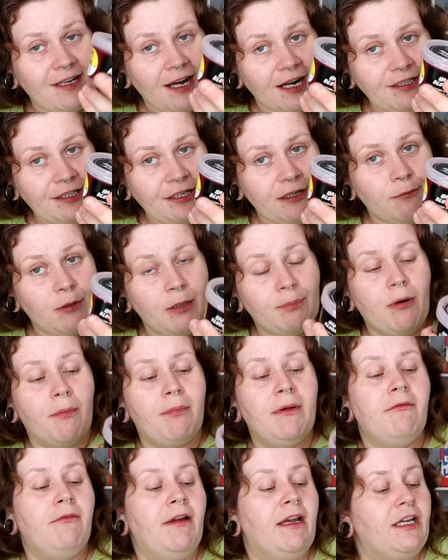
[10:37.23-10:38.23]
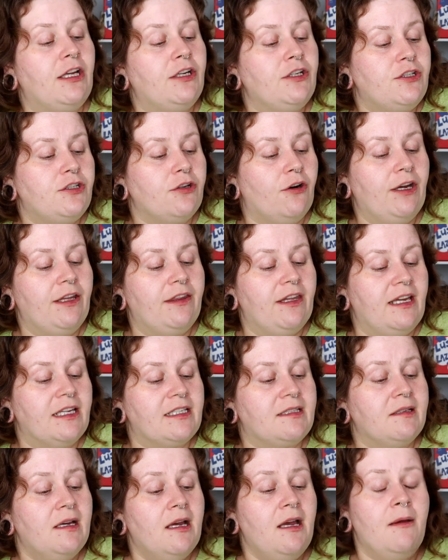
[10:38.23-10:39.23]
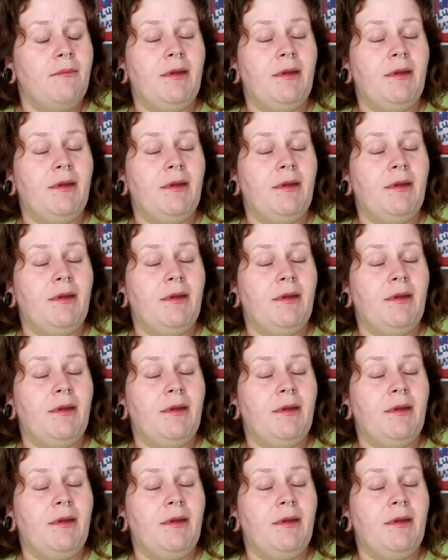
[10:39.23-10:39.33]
Daniel will probably really enjoy this